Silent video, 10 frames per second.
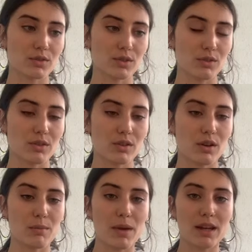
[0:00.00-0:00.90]
truth
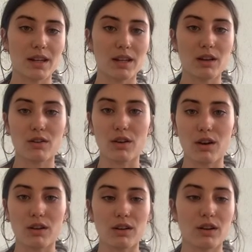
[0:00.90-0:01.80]
on many or
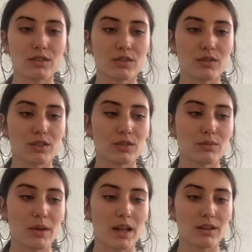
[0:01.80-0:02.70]
all controversial
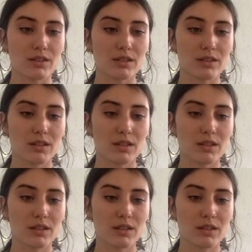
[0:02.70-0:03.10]
matters.